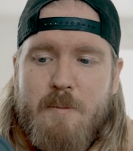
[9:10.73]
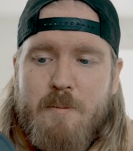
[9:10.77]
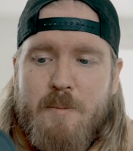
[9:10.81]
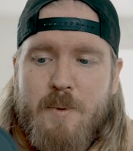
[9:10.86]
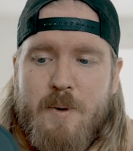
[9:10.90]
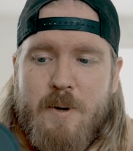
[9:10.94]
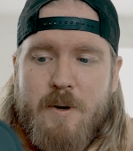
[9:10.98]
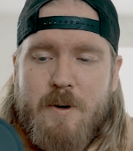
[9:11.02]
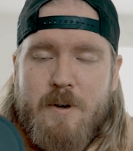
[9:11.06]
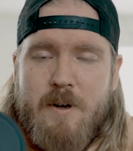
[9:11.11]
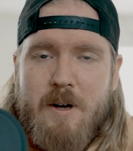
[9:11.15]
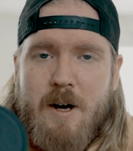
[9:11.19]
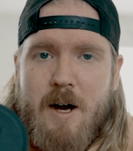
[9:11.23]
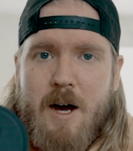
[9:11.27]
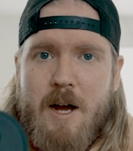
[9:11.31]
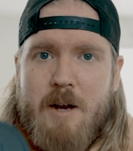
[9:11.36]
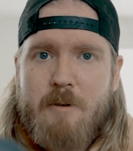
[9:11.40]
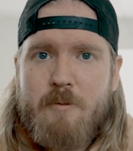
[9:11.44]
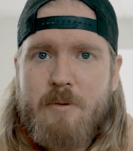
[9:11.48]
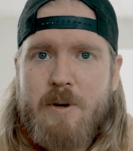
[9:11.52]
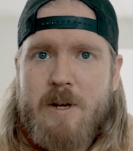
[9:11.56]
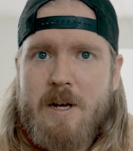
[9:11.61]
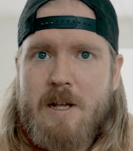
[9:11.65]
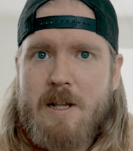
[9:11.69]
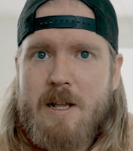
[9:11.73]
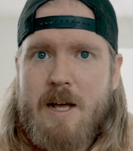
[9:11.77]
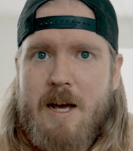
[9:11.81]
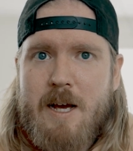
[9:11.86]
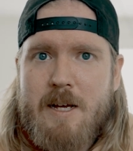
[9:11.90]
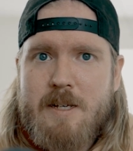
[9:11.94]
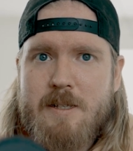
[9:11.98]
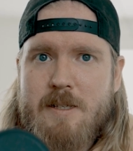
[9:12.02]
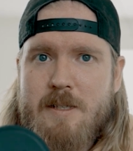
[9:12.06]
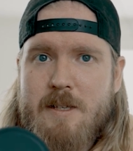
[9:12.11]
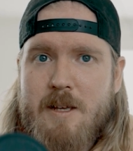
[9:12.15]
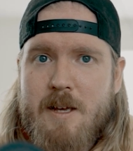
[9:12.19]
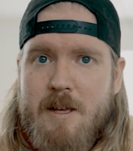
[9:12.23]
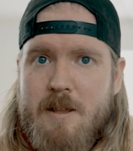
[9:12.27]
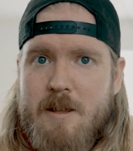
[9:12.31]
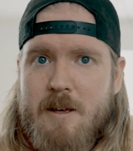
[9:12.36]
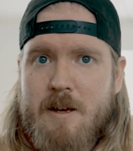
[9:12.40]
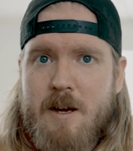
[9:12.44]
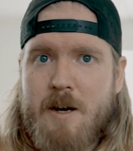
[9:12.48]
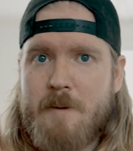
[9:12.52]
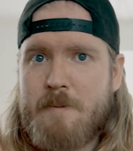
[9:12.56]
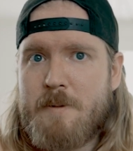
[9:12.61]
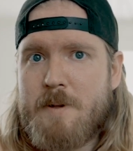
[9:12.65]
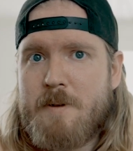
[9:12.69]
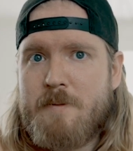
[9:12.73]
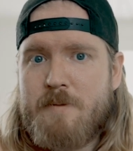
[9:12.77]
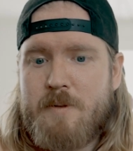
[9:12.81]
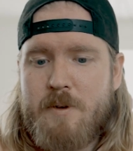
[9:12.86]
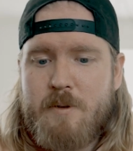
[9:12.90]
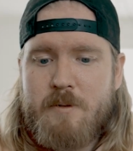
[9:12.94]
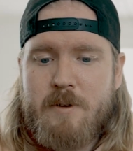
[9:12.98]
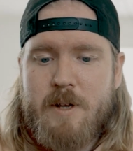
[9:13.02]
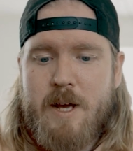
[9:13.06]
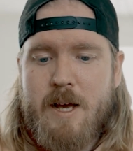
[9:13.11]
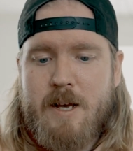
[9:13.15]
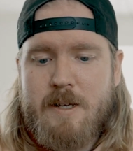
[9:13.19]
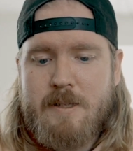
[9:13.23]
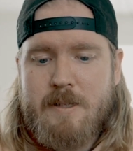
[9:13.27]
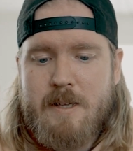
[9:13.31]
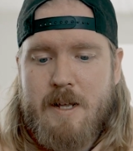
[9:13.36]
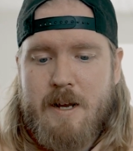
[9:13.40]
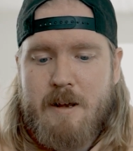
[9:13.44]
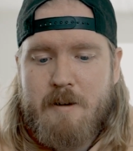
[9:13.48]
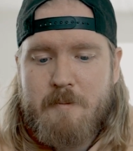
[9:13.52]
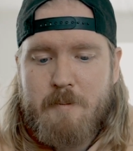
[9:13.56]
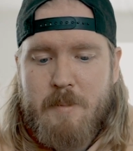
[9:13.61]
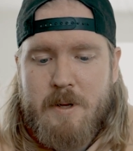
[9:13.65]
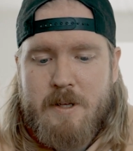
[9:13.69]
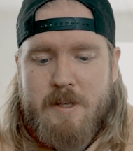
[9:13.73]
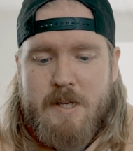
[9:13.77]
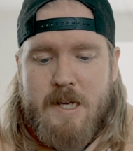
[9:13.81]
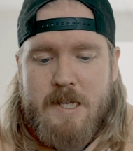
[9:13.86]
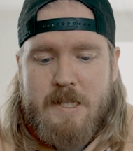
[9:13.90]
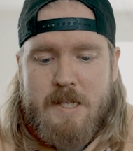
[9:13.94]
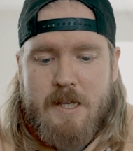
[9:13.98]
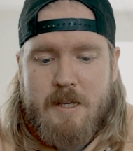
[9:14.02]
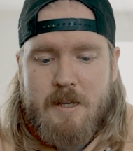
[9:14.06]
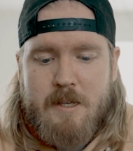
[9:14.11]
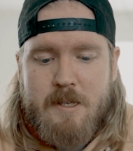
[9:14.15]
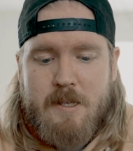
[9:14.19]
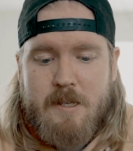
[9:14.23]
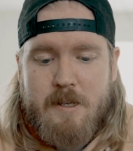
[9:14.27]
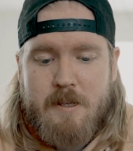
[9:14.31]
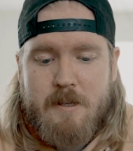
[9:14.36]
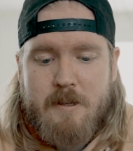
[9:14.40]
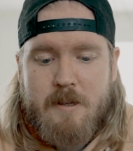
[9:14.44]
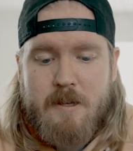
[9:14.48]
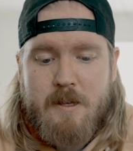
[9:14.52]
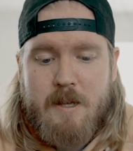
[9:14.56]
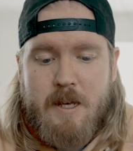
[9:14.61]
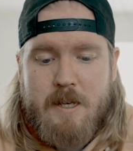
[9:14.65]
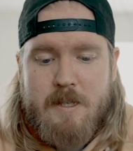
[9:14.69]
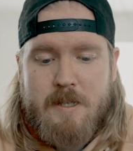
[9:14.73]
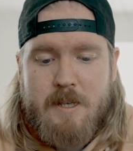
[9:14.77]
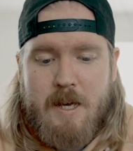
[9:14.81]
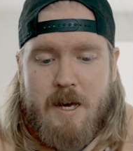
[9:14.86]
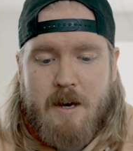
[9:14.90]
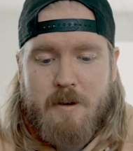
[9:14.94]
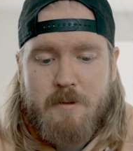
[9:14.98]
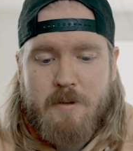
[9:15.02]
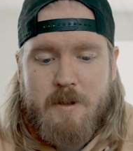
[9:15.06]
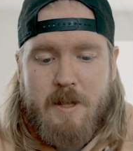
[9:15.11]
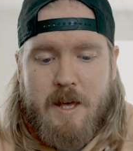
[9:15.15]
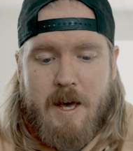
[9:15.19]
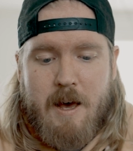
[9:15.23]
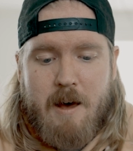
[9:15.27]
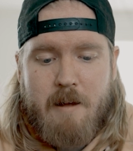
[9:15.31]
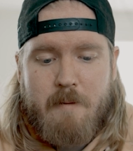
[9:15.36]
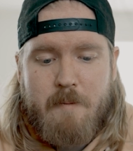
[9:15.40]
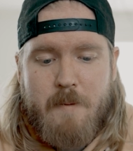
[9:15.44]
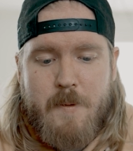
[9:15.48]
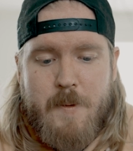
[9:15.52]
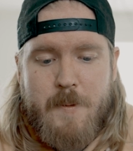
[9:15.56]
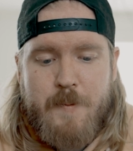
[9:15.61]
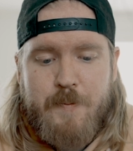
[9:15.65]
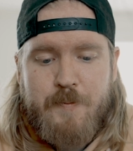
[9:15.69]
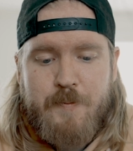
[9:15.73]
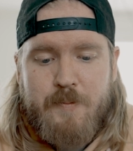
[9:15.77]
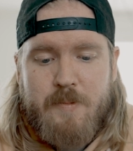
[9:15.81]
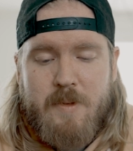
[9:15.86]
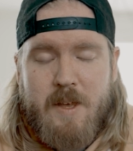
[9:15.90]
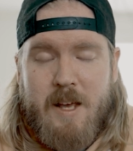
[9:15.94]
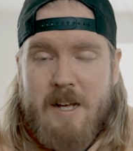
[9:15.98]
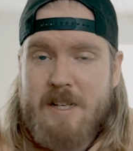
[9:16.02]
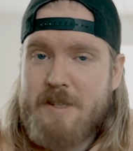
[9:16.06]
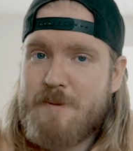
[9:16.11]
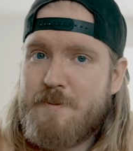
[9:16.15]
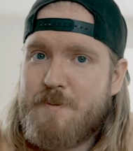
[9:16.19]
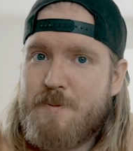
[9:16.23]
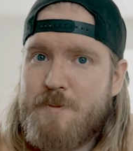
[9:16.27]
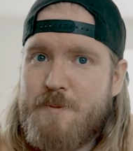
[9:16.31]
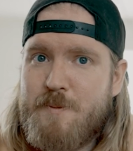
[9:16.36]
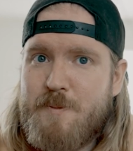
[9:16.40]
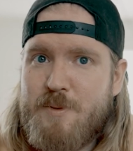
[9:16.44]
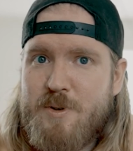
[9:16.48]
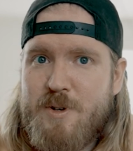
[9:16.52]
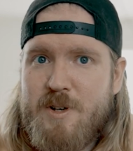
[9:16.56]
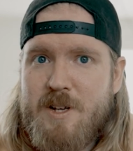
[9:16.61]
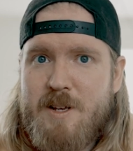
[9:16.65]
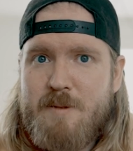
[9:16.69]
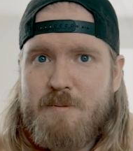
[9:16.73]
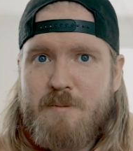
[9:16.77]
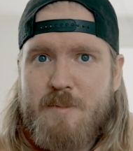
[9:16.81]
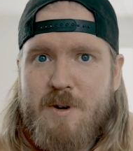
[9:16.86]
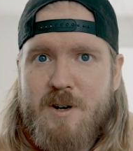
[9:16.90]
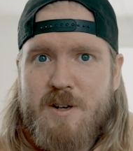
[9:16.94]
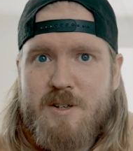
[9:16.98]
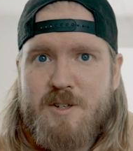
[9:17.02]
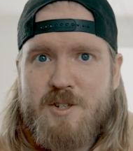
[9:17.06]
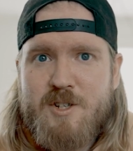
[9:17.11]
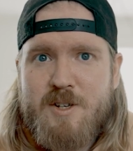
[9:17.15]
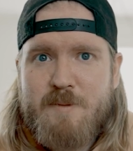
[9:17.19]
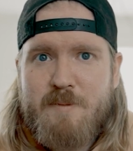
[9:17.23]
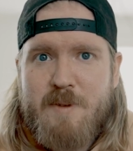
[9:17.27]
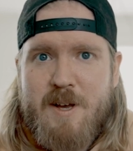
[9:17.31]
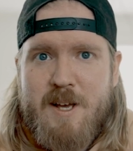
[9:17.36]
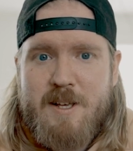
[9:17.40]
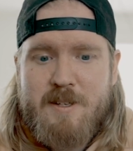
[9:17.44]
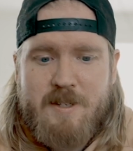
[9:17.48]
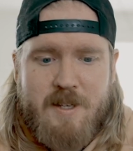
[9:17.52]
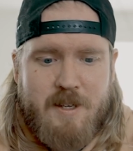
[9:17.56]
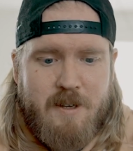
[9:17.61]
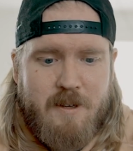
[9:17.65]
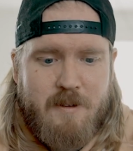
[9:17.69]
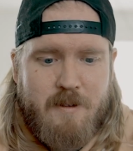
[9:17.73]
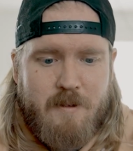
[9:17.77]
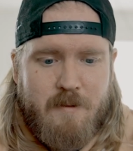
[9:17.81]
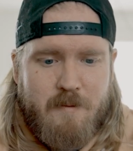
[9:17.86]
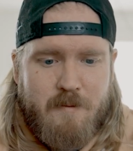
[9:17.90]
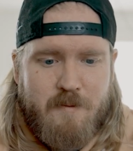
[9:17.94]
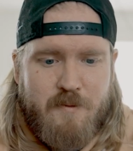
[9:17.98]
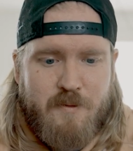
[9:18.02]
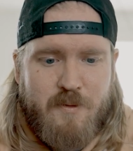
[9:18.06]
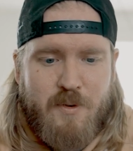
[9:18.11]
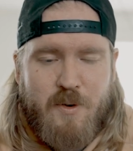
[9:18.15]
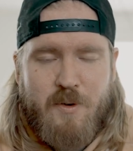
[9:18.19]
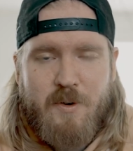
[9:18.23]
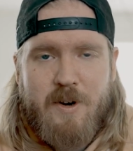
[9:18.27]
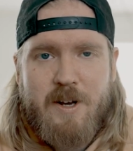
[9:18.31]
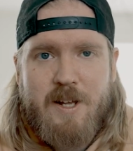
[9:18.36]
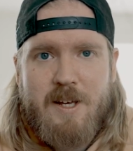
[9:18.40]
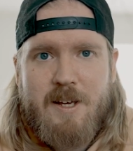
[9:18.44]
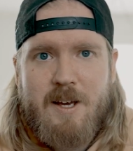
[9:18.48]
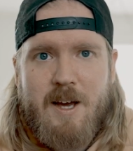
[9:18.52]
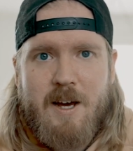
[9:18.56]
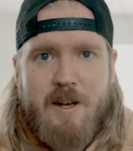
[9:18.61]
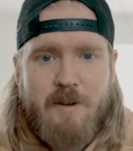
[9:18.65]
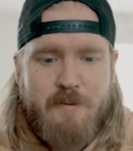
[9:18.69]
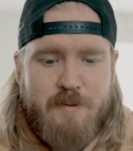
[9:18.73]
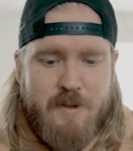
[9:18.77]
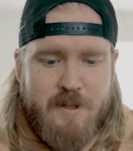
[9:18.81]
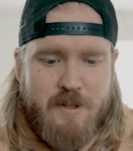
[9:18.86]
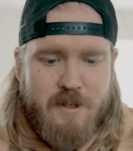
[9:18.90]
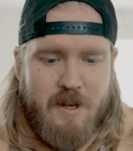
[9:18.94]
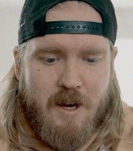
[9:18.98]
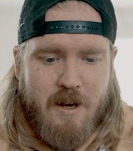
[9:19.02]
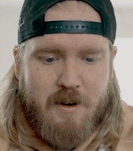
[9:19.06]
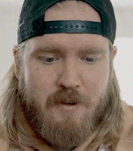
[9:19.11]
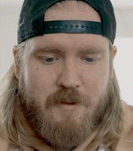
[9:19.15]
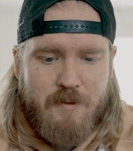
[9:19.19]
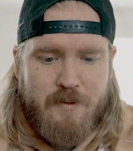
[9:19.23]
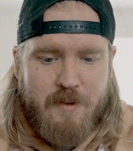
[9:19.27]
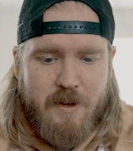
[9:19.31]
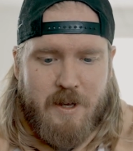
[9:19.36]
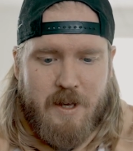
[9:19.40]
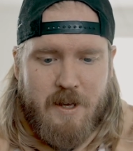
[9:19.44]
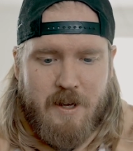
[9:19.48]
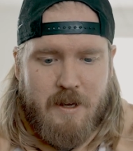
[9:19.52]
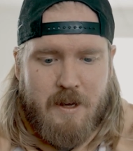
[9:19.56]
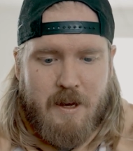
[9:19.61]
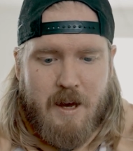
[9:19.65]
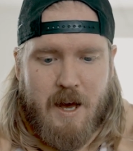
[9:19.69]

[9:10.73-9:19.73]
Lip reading: But I realized in the few days that I've been testing this out that it's pretty much amazing for any kind of photography.